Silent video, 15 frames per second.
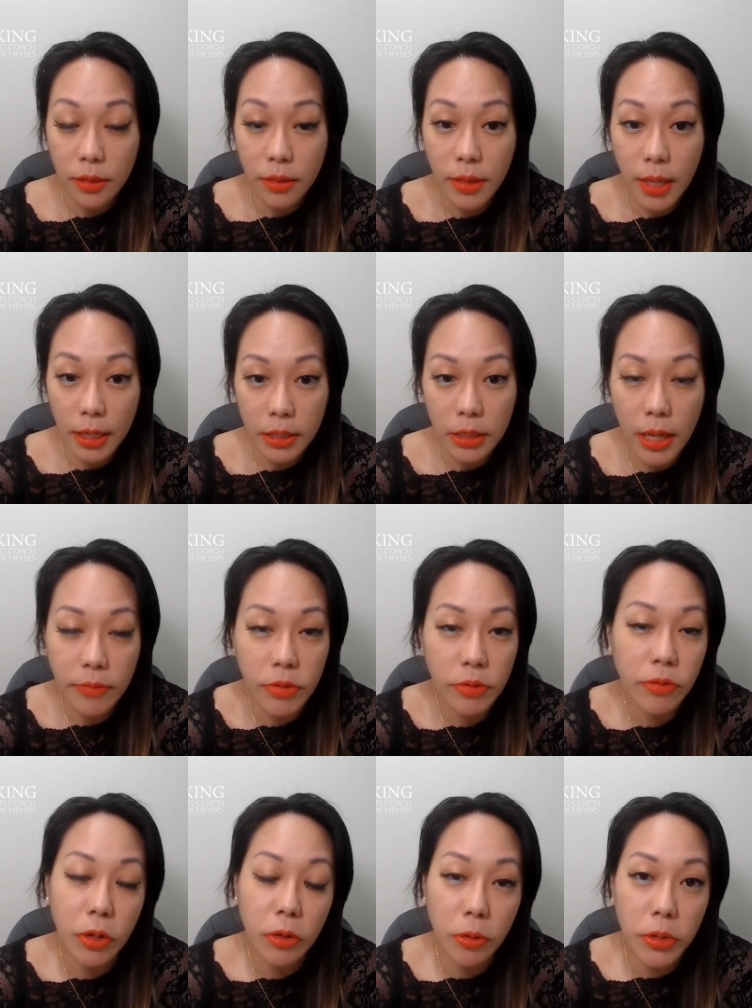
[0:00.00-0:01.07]
then you have to
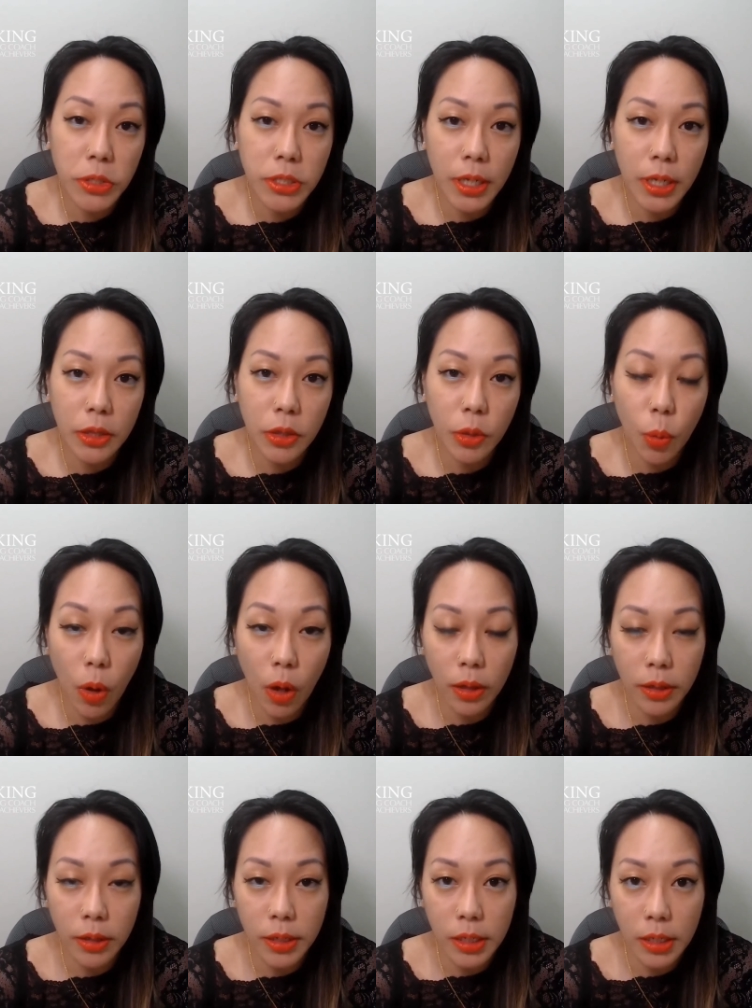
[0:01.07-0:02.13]
negotiate the
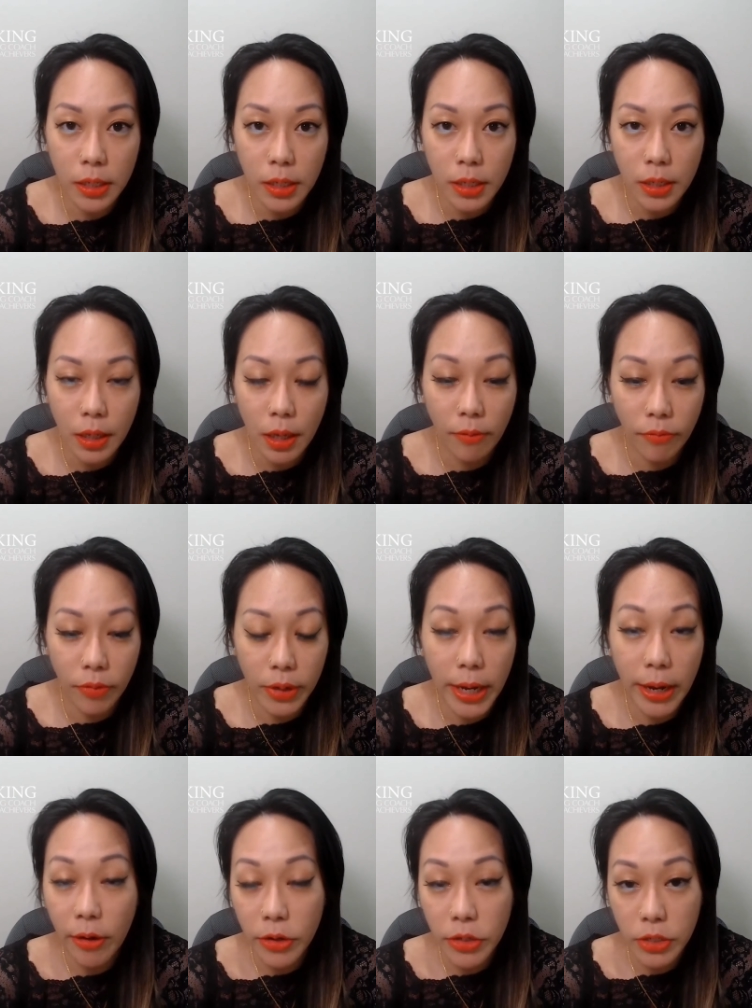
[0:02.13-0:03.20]
quality of the
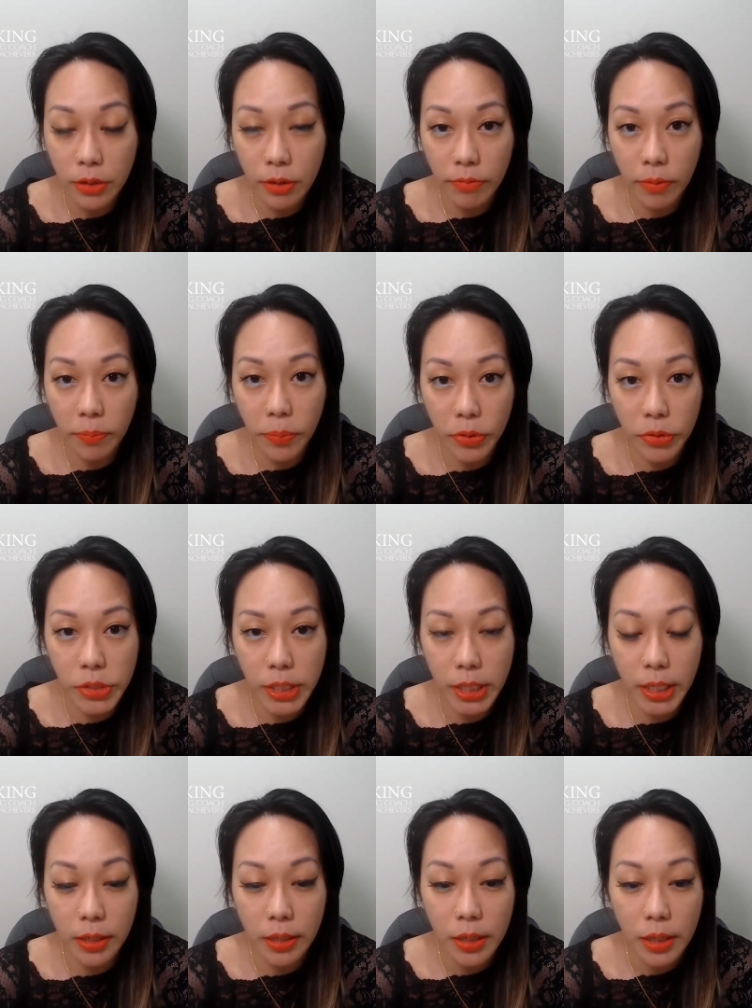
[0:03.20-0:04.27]
character of the
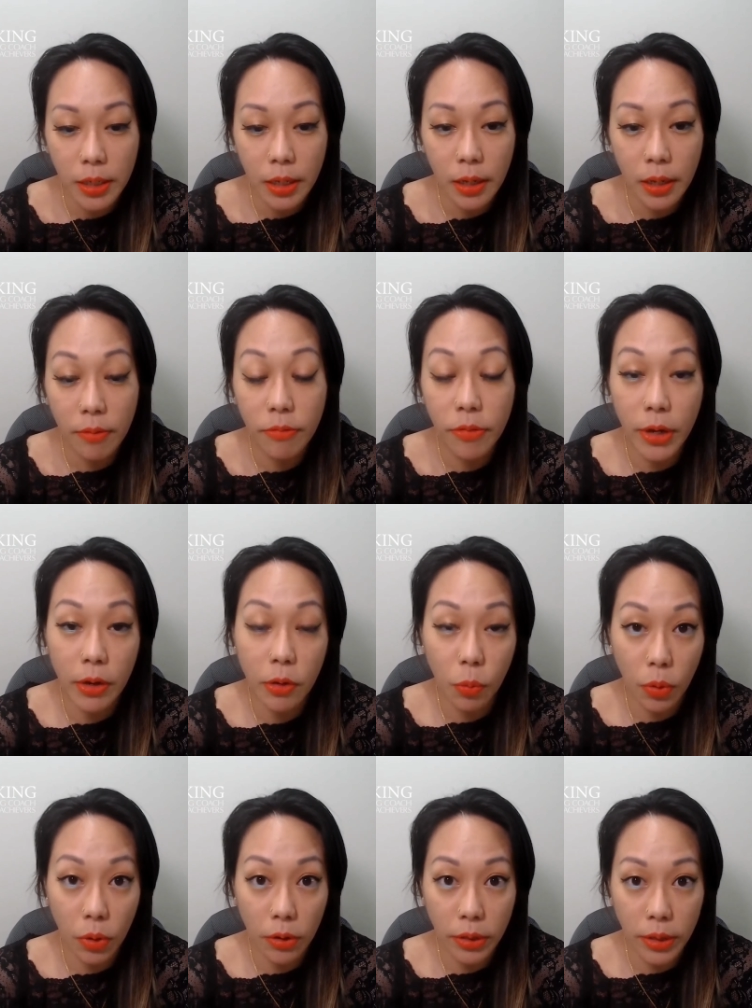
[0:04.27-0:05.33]
person, if they are
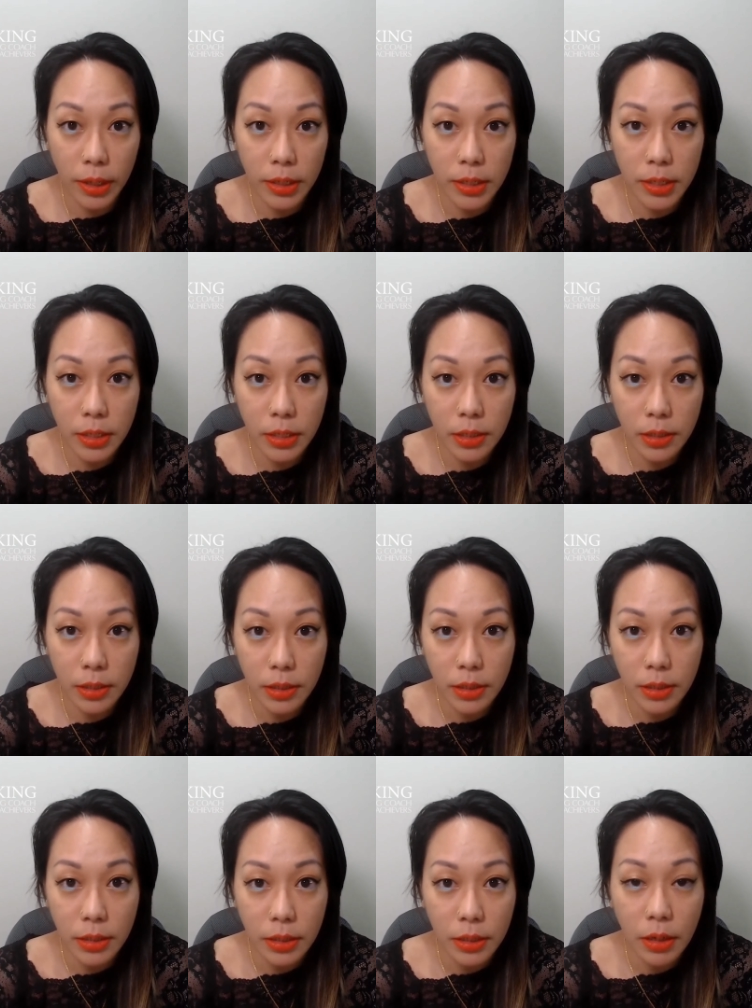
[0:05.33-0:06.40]
worth it
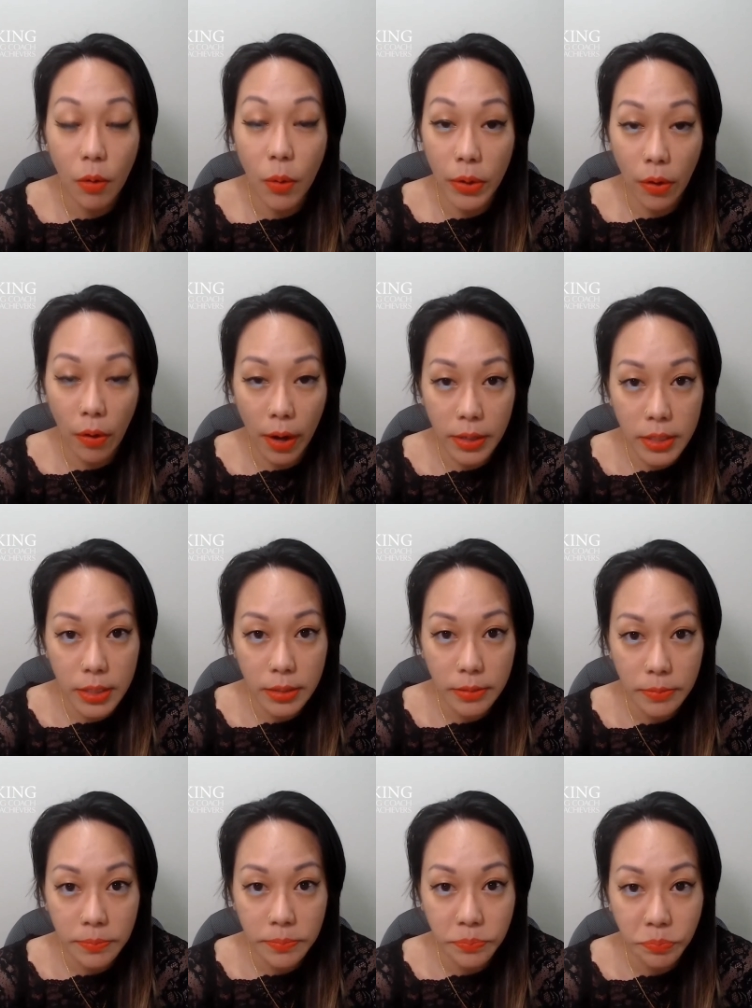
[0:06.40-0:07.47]
or not.
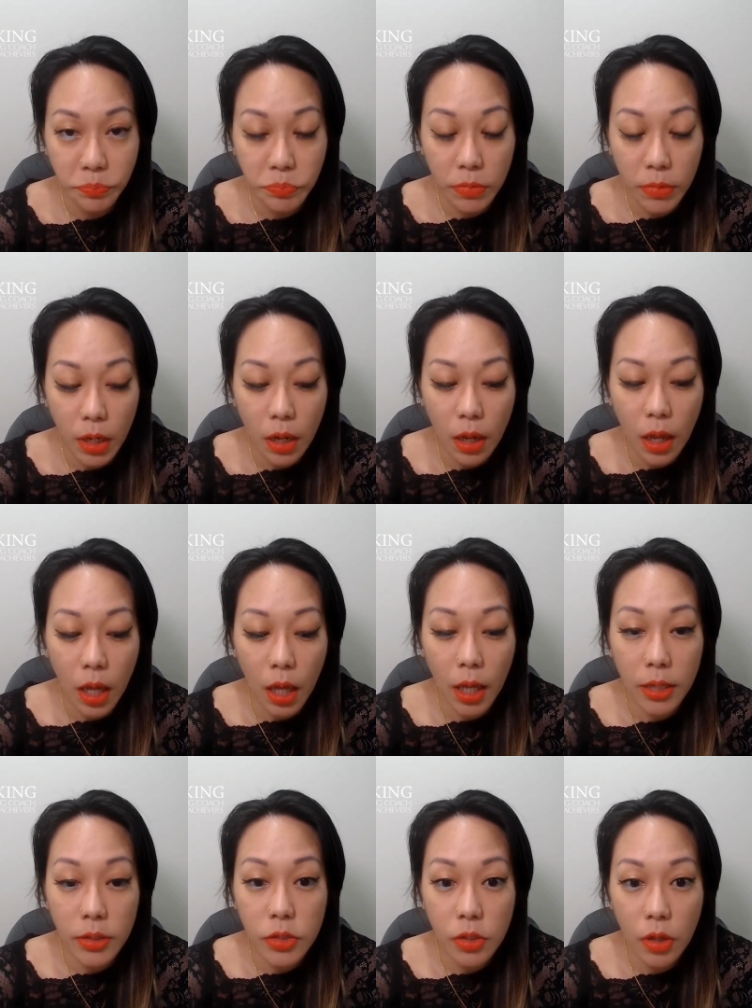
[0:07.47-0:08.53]

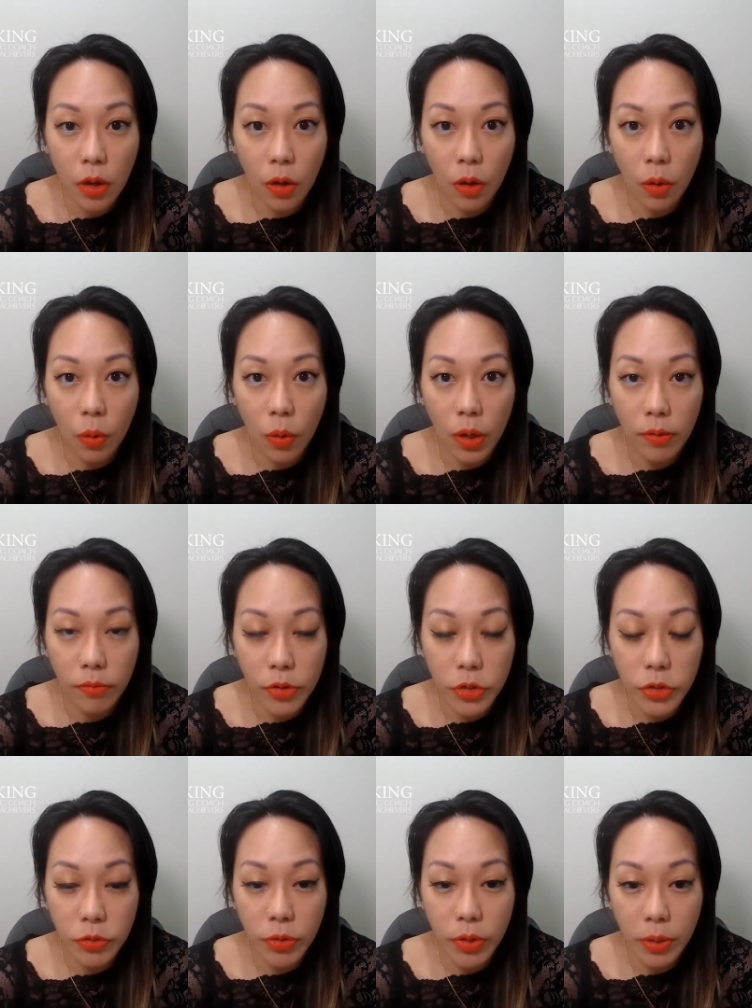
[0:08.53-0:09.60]
And so if they're
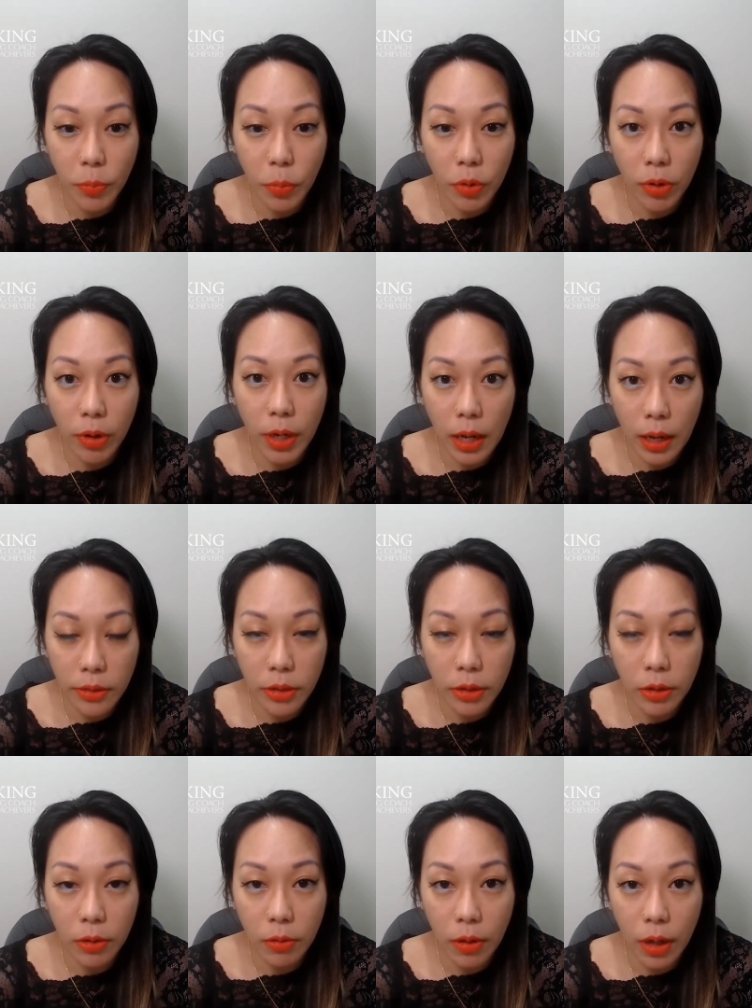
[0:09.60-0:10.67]
doing immoral and
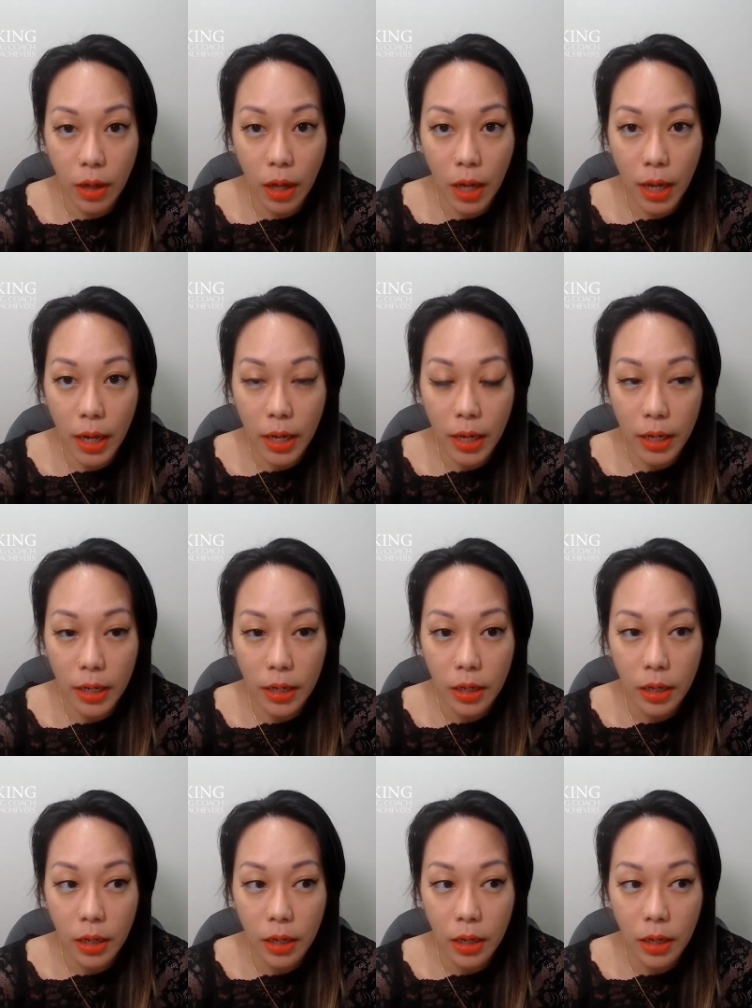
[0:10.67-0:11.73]
unethical, I
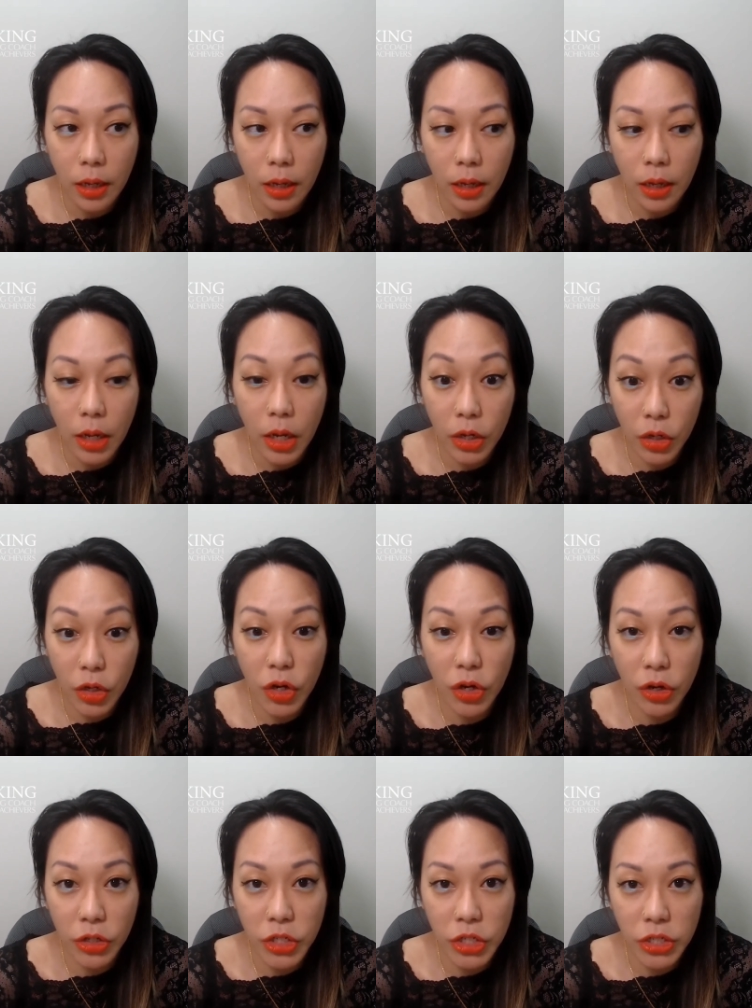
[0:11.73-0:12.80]

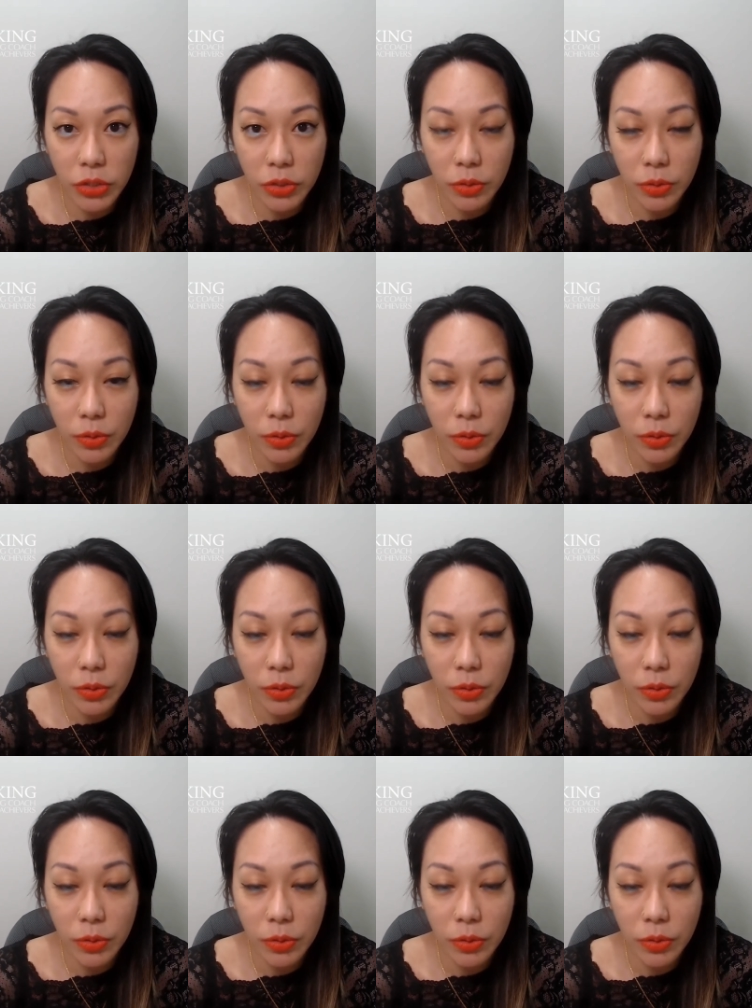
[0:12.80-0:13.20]
encourage you